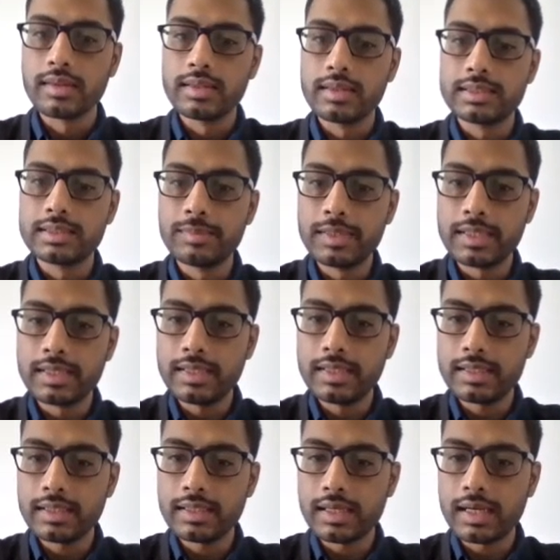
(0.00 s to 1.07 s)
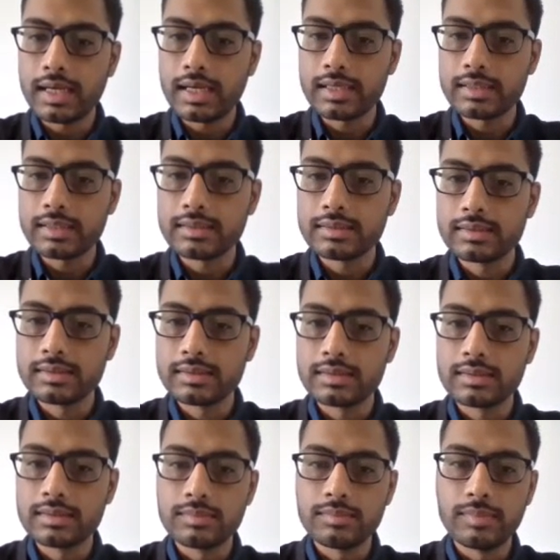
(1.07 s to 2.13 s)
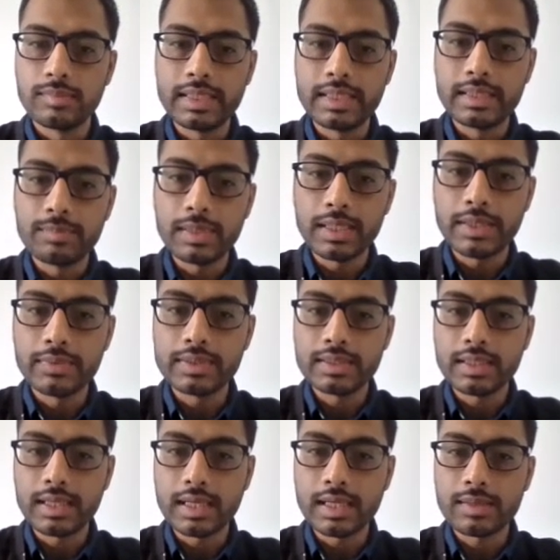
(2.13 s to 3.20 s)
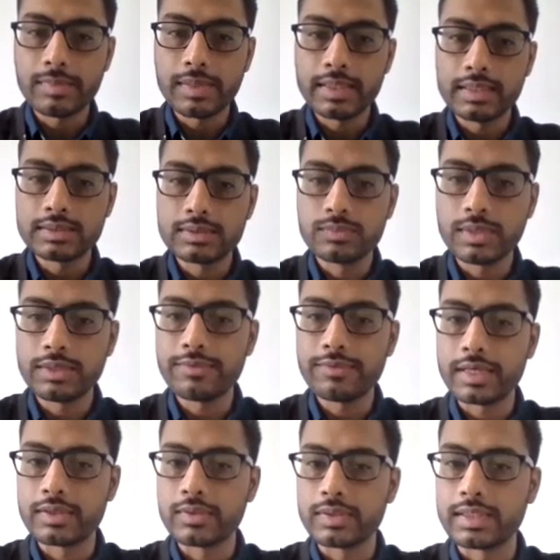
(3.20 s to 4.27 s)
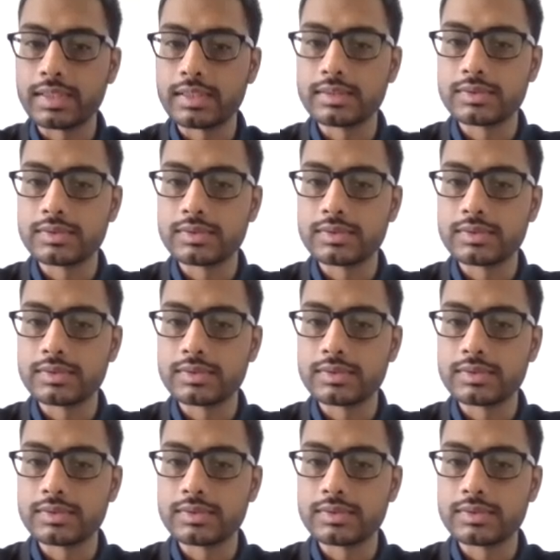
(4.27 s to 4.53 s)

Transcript: Similarly, r multiplied with r minus 1 factorial.